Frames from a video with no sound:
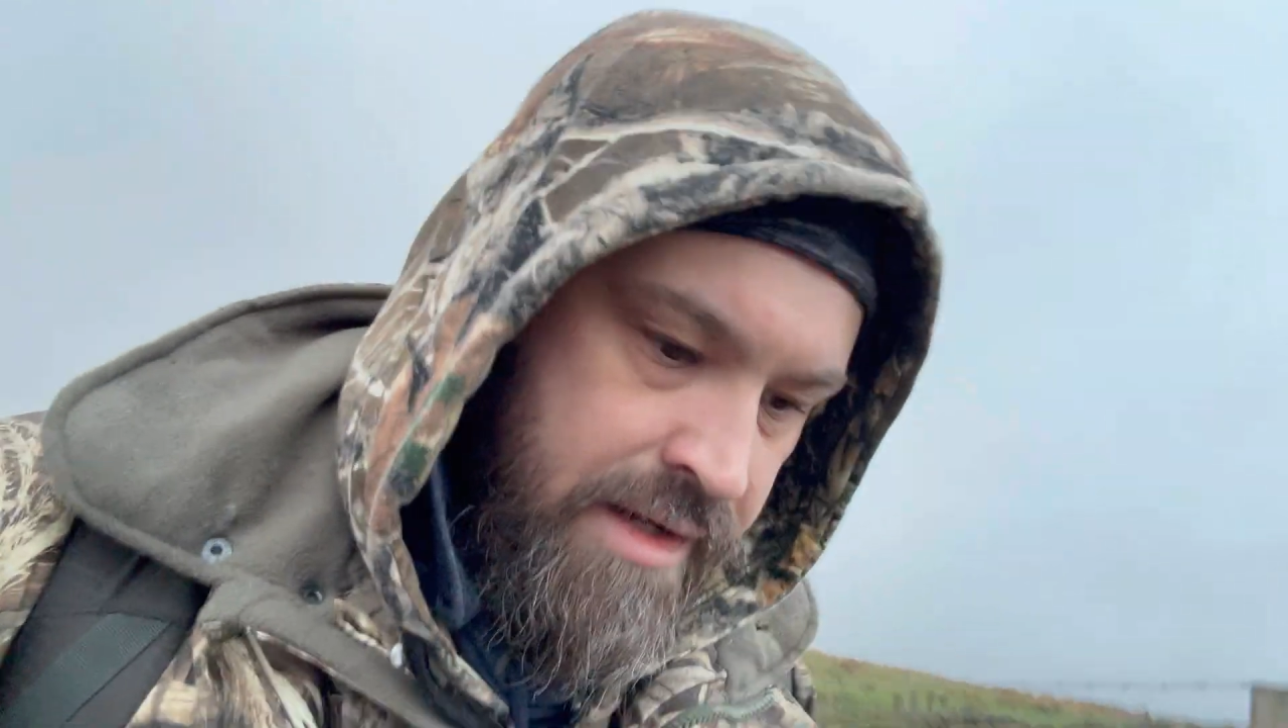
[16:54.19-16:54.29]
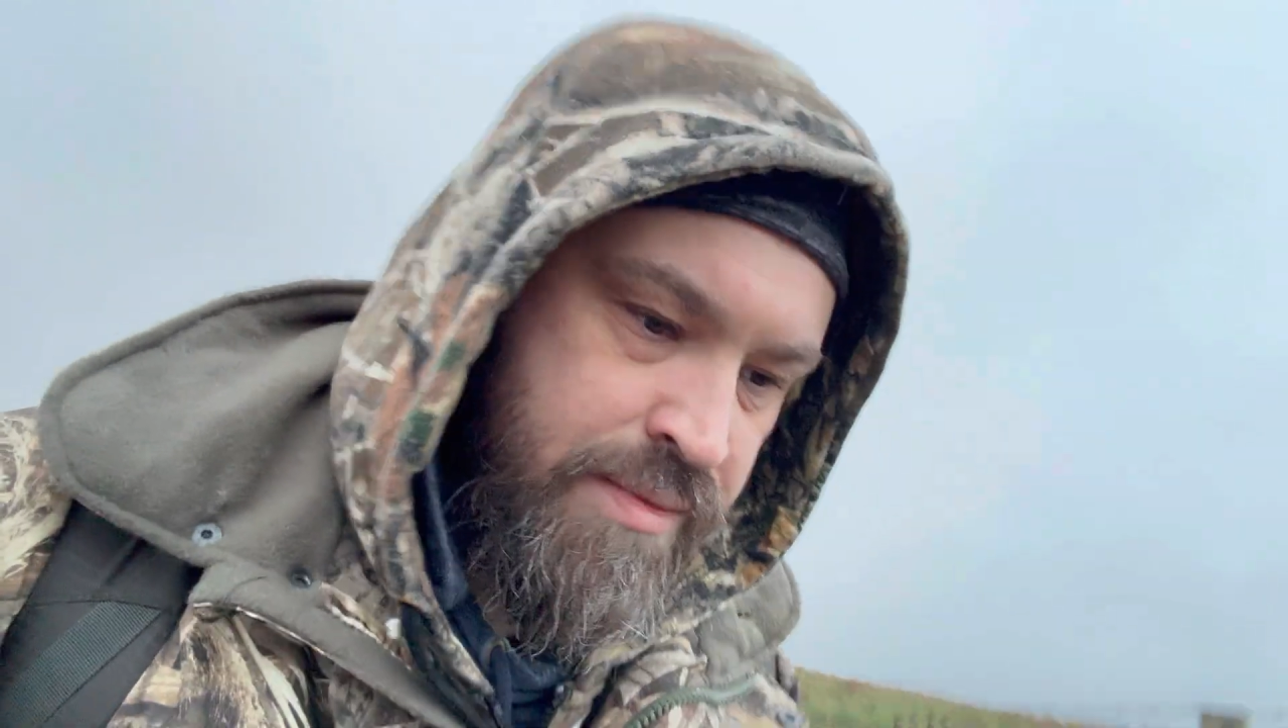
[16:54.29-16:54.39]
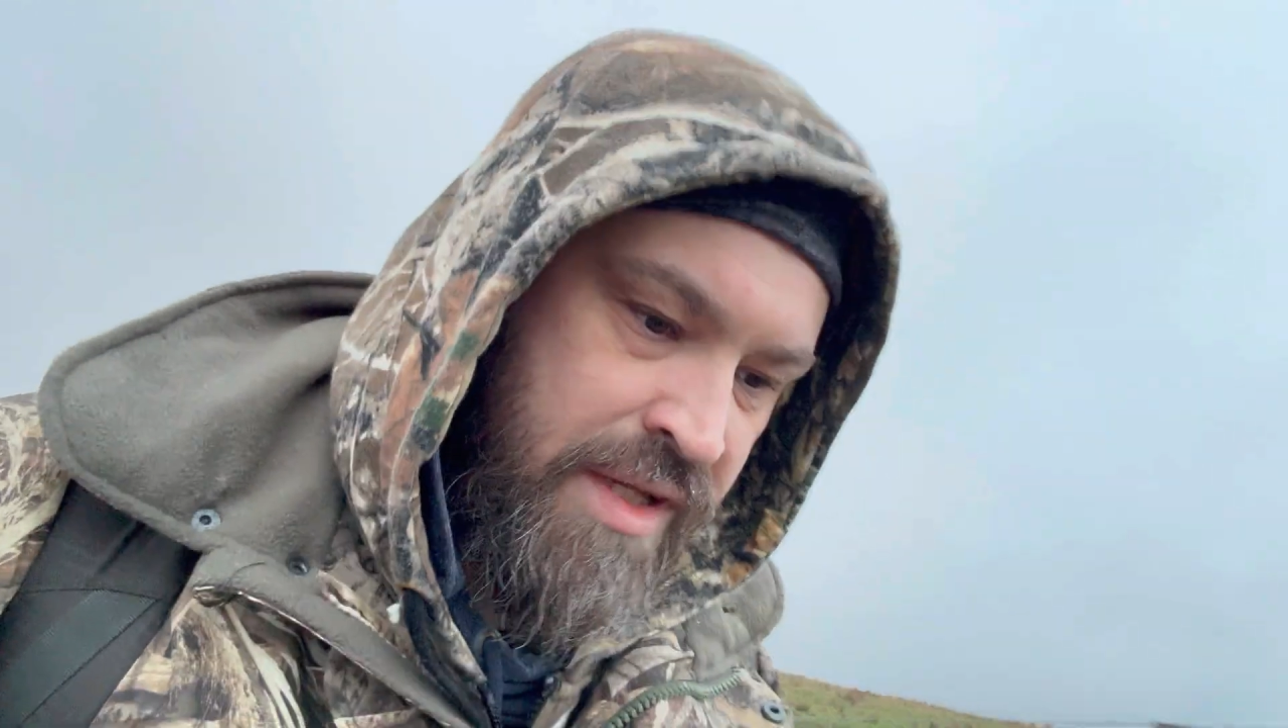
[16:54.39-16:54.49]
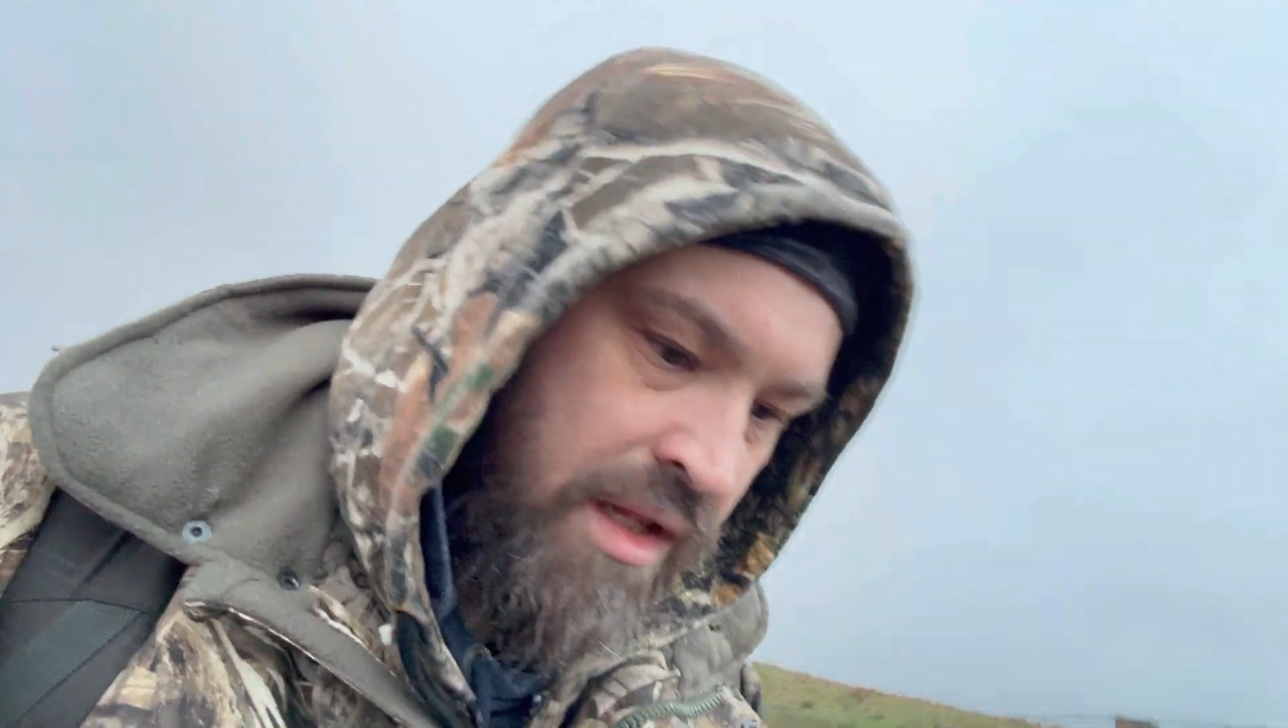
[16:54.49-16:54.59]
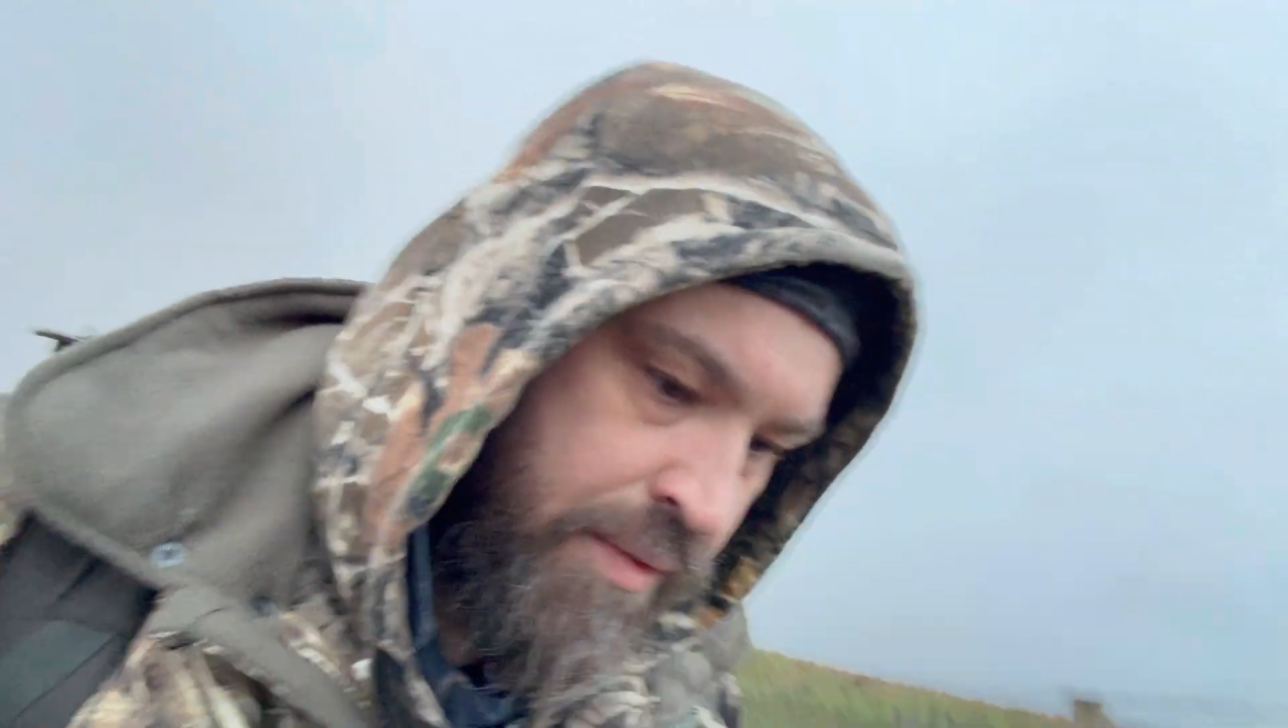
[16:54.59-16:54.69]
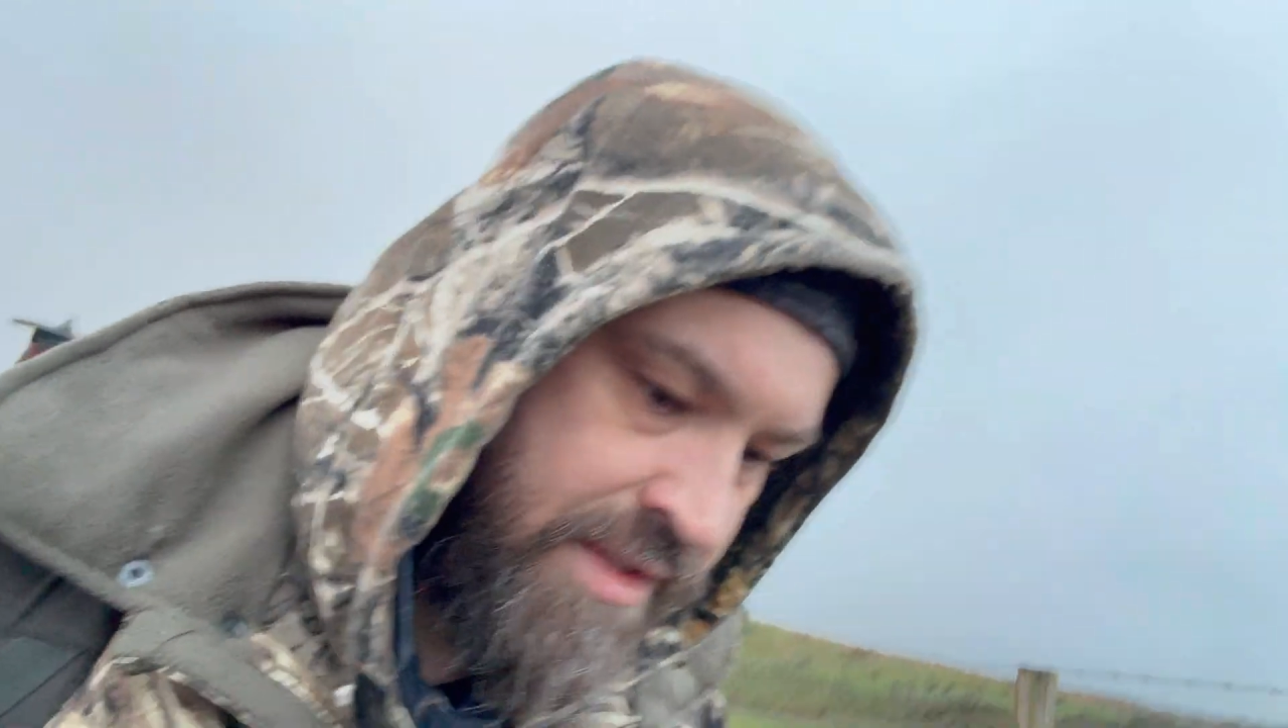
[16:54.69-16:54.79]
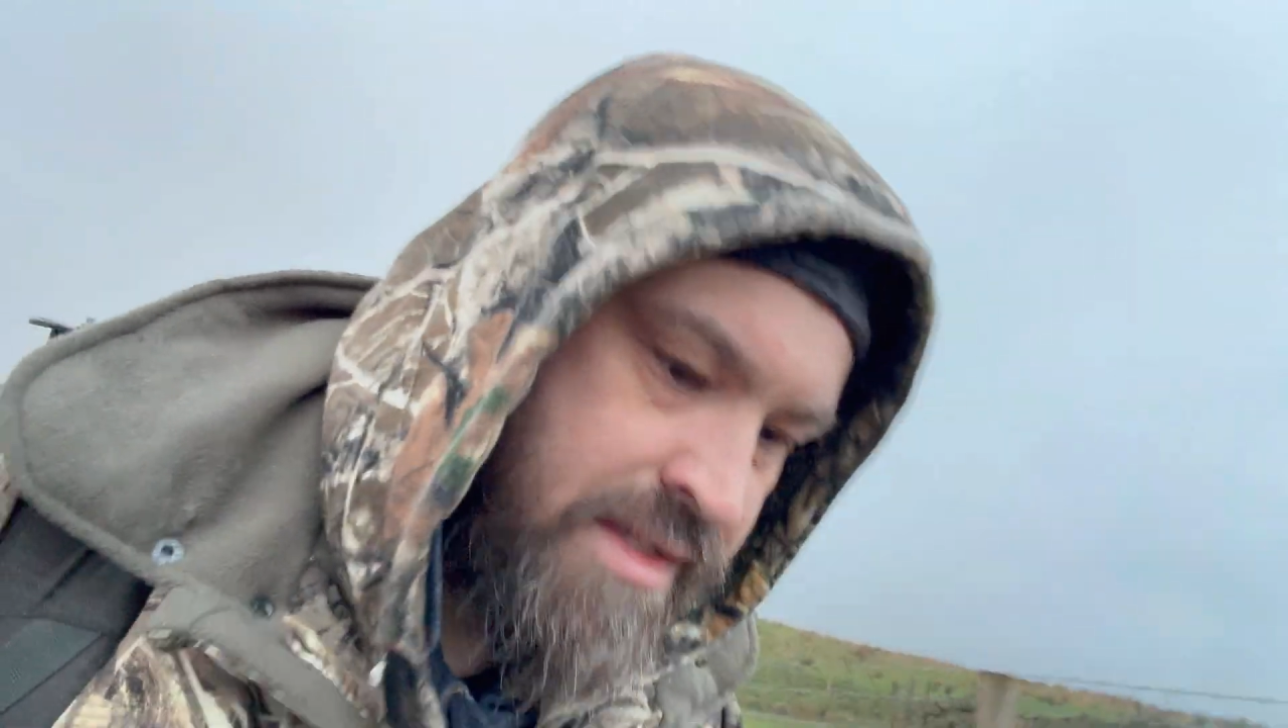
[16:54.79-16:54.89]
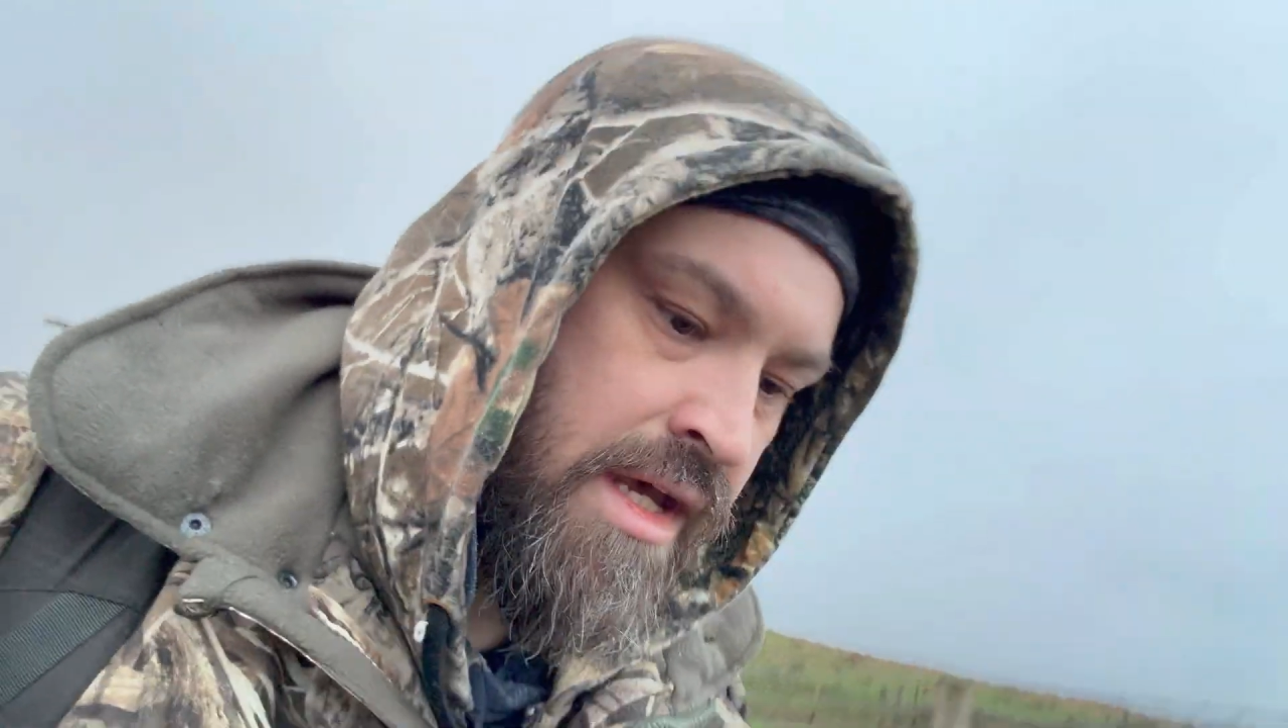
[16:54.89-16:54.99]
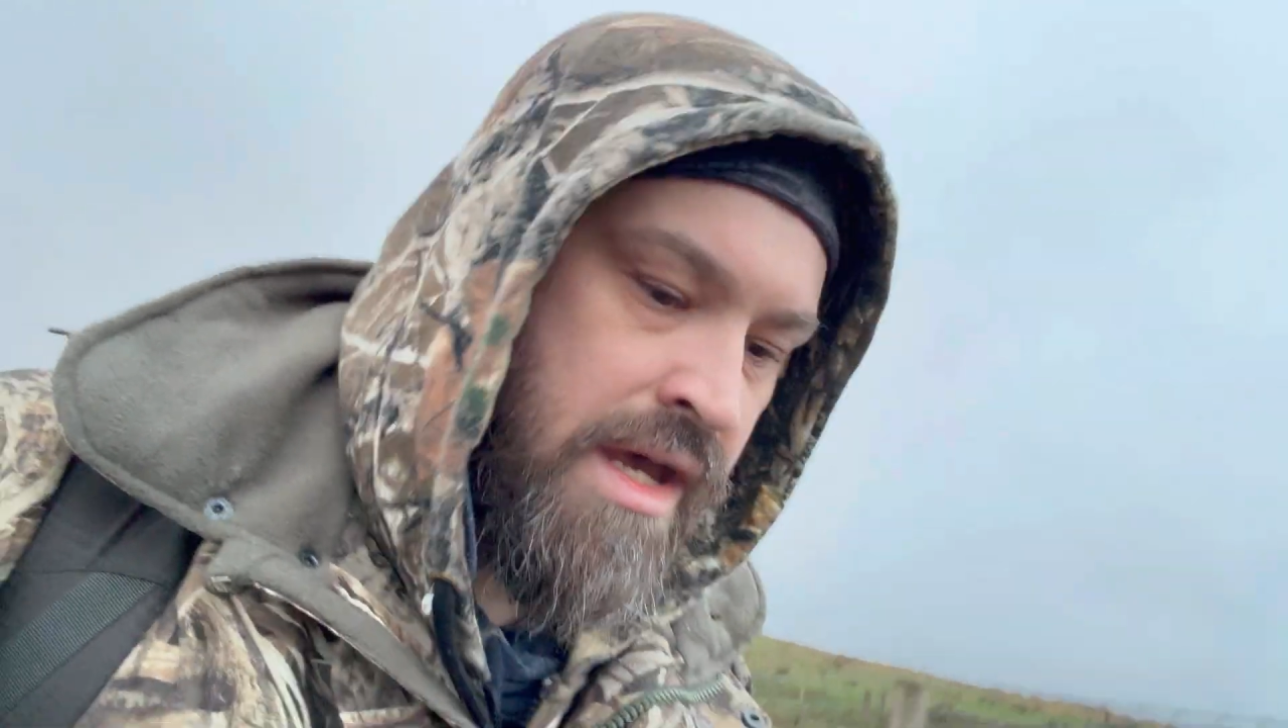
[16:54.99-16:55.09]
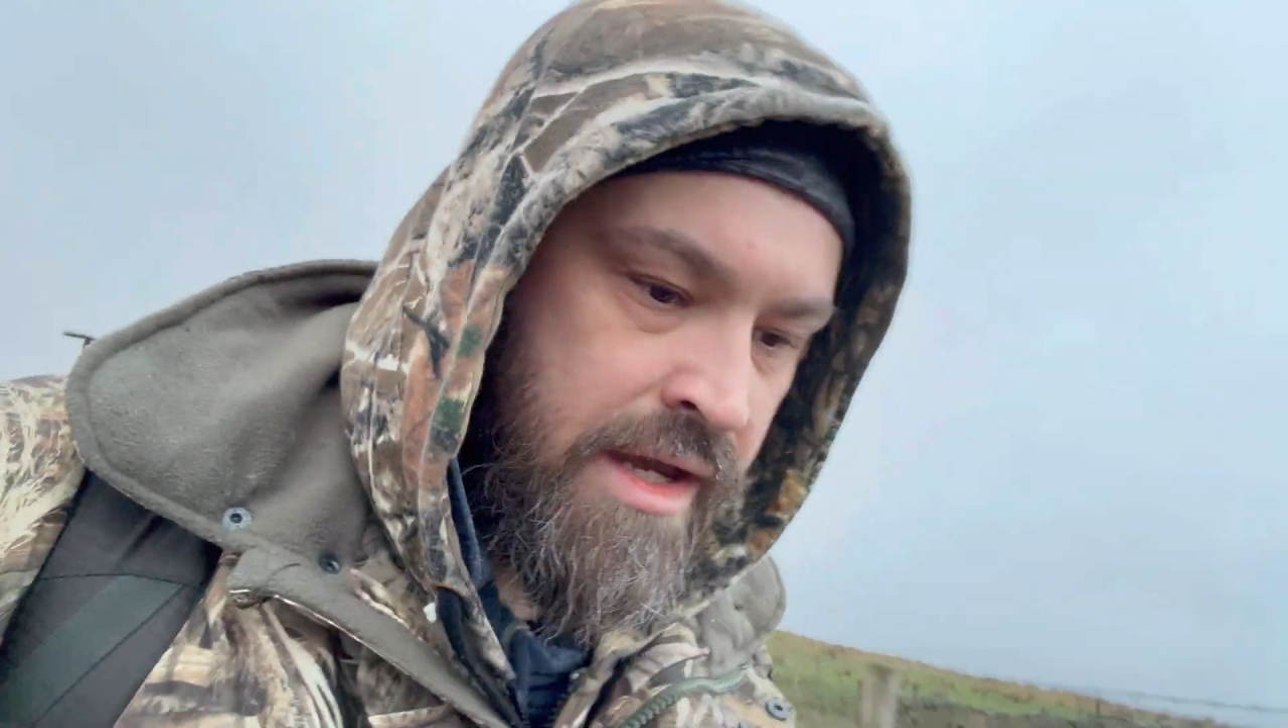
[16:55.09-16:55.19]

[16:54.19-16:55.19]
is middle of winter.